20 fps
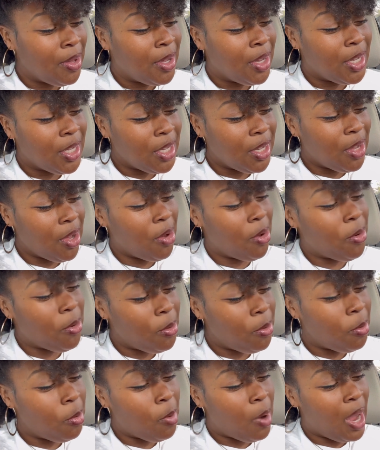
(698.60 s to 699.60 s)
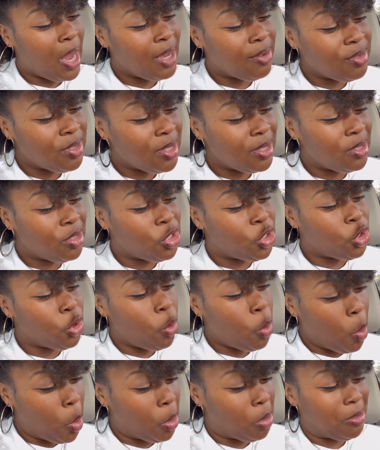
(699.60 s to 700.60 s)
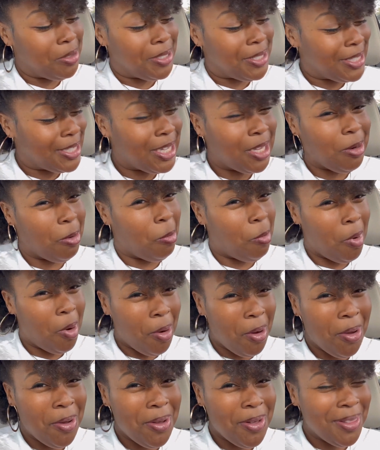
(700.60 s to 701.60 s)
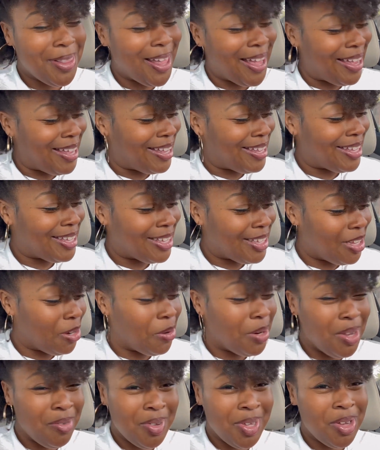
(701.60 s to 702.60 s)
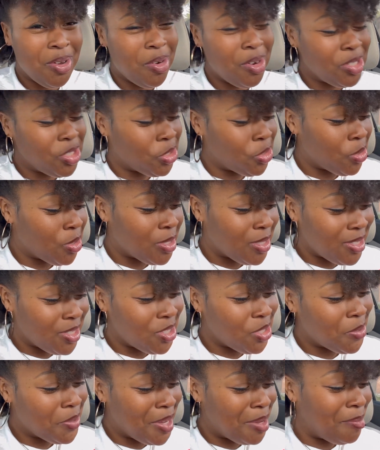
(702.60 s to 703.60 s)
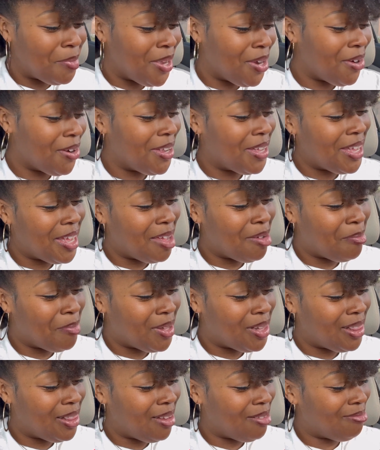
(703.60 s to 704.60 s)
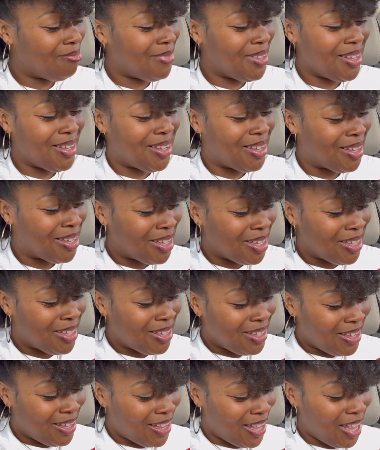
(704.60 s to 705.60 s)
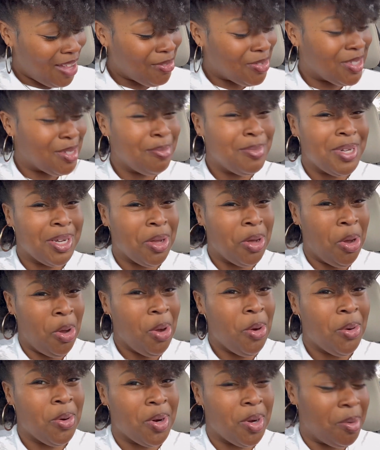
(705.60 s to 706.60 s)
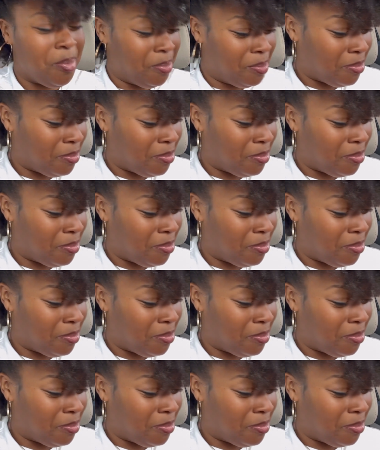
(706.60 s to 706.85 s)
your wife's jewels to the world, like, or even your jewels since you ain't married yet, but uh, have some decorum